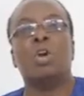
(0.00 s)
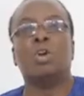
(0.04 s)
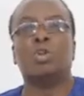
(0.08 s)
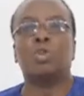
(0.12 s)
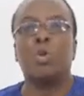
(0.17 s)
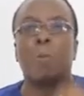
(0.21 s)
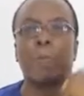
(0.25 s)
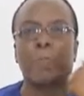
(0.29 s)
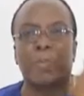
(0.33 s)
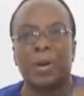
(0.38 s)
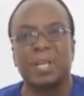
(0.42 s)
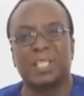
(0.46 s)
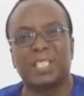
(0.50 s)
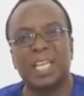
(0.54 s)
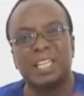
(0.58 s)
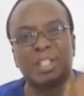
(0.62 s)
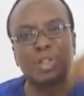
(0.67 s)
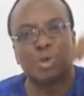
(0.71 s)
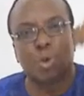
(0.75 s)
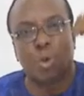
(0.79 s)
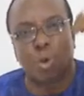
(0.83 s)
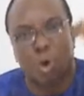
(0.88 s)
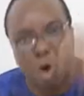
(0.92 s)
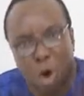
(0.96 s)
to
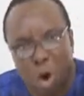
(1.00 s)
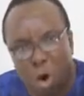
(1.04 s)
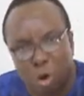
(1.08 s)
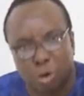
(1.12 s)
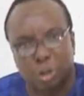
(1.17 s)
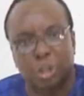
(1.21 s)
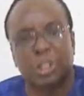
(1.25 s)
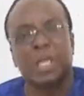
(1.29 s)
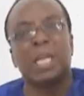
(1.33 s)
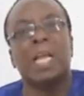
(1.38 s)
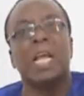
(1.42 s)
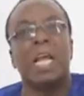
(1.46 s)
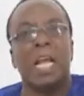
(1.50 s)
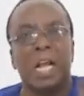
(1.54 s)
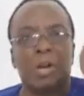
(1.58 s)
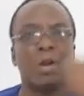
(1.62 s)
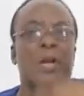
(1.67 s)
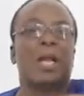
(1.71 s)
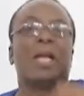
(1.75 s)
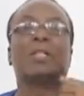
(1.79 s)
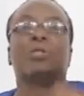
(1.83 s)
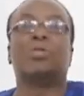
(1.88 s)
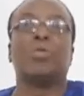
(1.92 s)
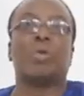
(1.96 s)
present to court in
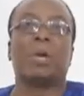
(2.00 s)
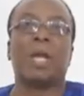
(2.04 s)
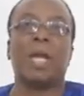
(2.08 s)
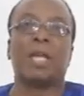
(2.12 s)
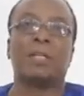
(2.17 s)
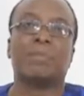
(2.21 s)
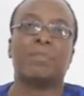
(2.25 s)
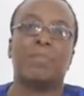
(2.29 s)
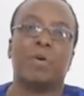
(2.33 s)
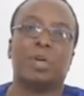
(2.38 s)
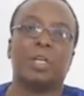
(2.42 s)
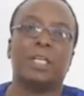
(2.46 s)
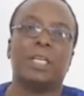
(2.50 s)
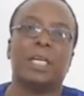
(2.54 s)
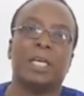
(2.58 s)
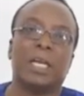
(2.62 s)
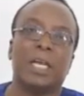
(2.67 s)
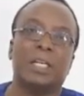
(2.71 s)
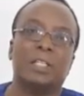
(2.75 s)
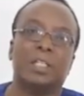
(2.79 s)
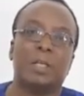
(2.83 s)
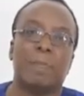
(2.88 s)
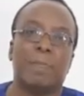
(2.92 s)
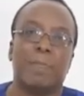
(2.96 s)
order to get money
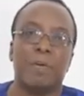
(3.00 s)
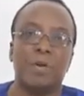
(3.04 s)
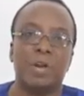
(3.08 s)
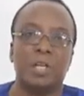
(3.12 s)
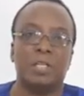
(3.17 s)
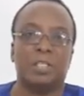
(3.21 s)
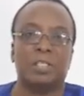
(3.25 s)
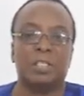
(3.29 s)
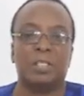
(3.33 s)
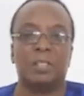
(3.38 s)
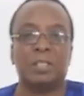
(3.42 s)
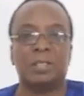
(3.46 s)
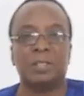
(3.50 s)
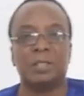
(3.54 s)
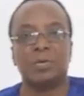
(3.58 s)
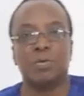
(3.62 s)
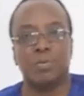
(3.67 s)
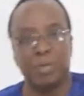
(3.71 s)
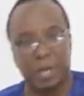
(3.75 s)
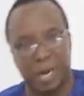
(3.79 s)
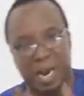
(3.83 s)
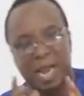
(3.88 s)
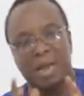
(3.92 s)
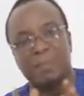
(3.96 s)
against the police.
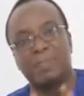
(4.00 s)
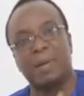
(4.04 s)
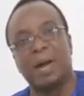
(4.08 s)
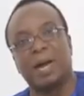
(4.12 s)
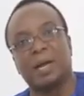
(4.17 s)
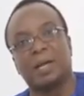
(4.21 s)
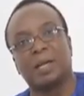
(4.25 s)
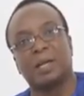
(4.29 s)
We'll be right back.